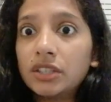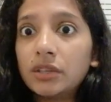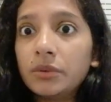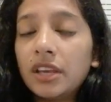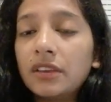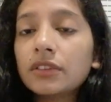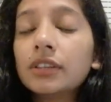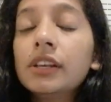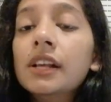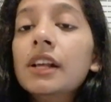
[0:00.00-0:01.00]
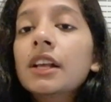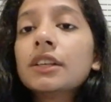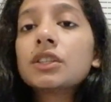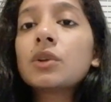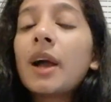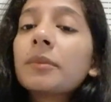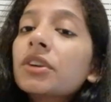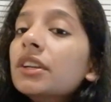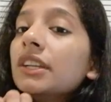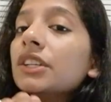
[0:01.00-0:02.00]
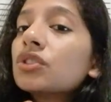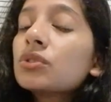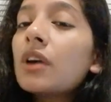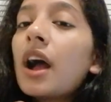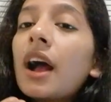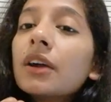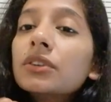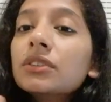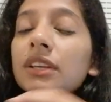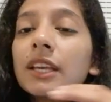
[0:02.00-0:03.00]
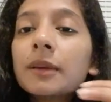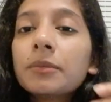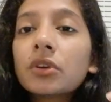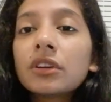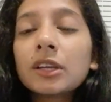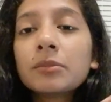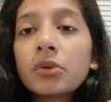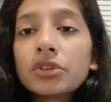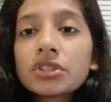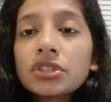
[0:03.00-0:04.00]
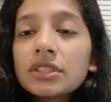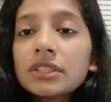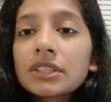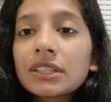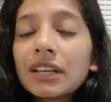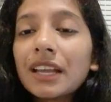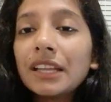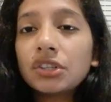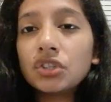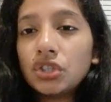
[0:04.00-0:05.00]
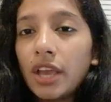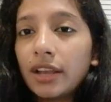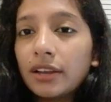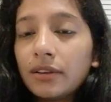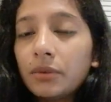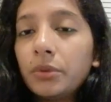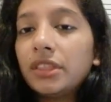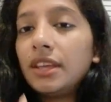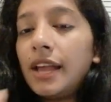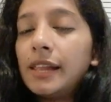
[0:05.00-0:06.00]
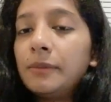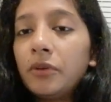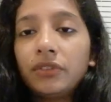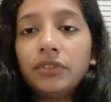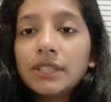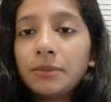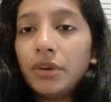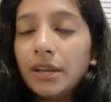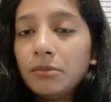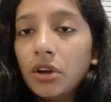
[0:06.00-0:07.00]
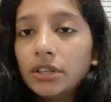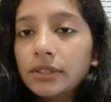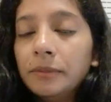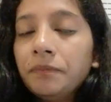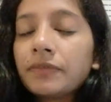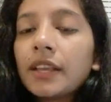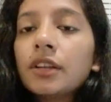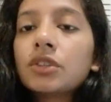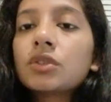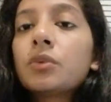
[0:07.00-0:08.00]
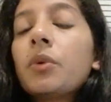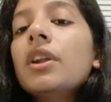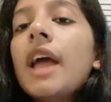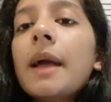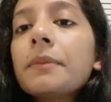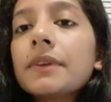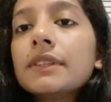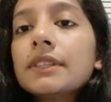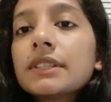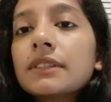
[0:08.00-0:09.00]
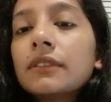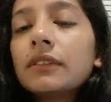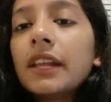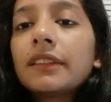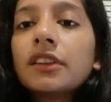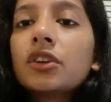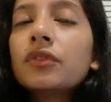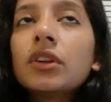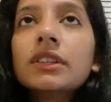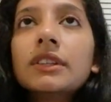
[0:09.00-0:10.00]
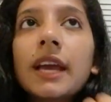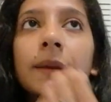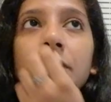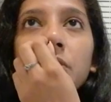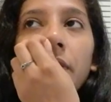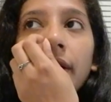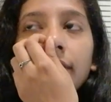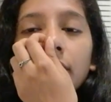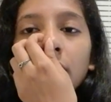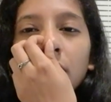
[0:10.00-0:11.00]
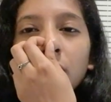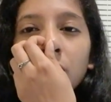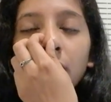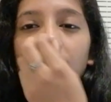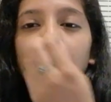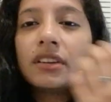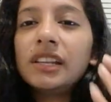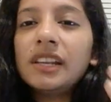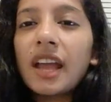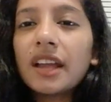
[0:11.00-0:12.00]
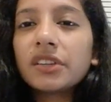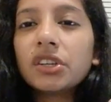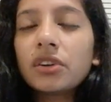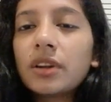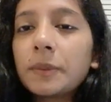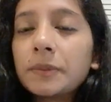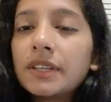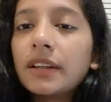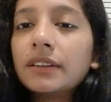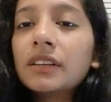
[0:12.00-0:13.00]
you even. So I'm going to teach you how to keep your emotions in check with the help of this brain model. So what happens, like think of all the times when you are really angry or upset